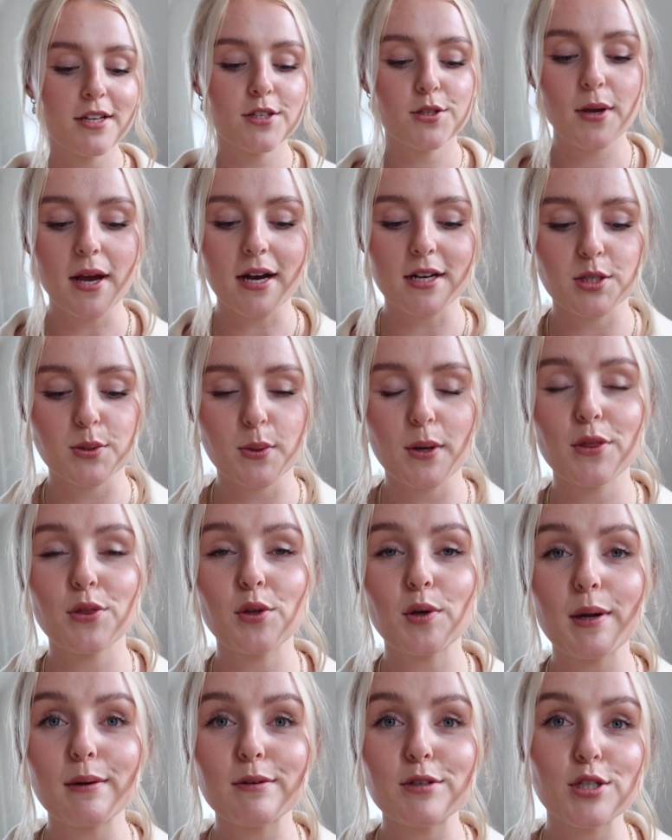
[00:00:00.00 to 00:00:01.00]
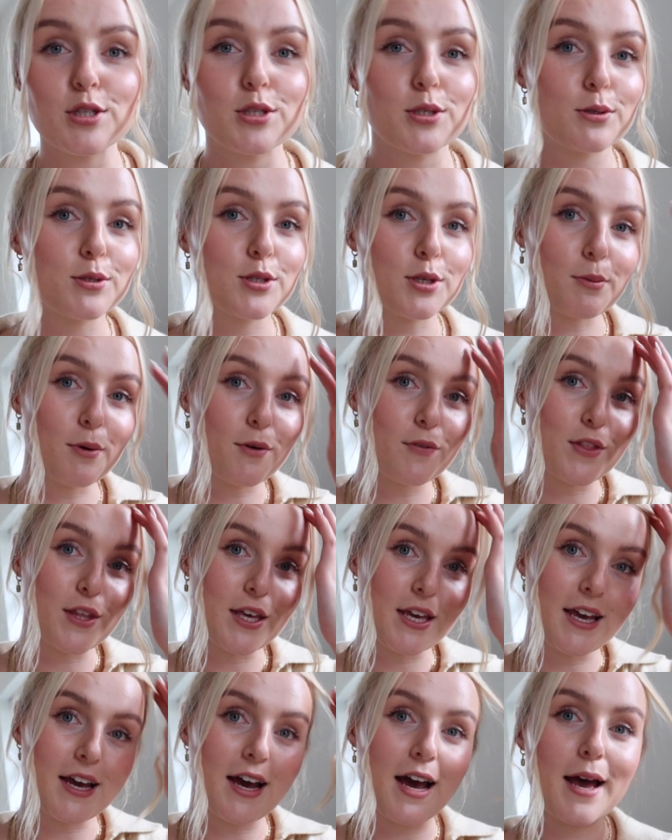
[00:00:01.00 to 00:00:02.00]
So yeah, so I thought I would just do some of
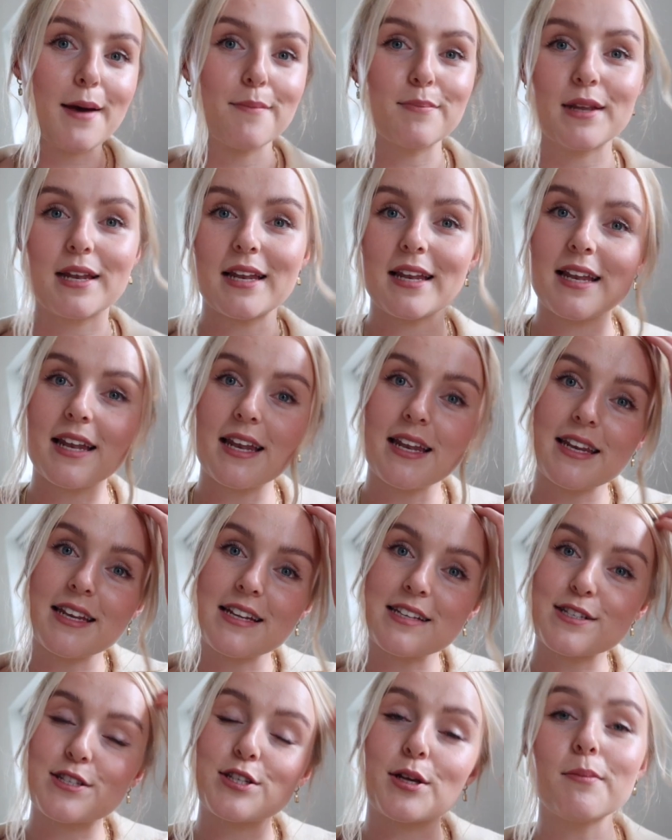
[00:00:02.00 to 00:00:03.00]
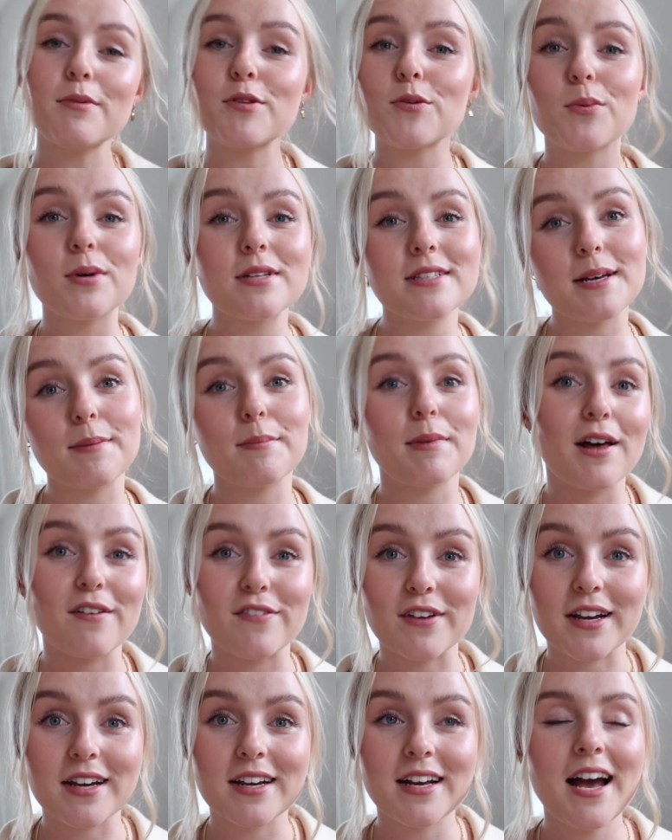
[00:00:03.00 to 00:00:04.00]
the ones I'm
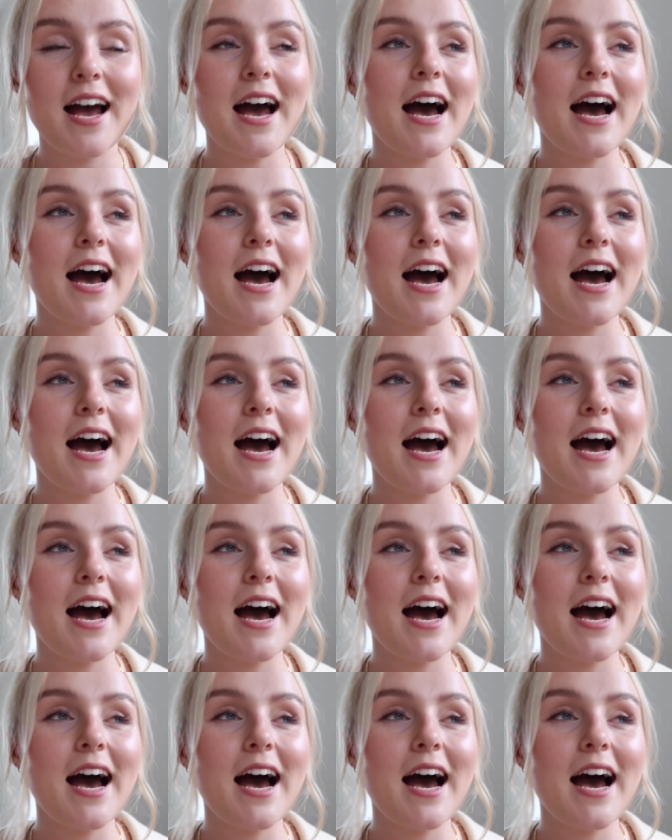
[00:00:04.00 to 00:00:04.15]
loving.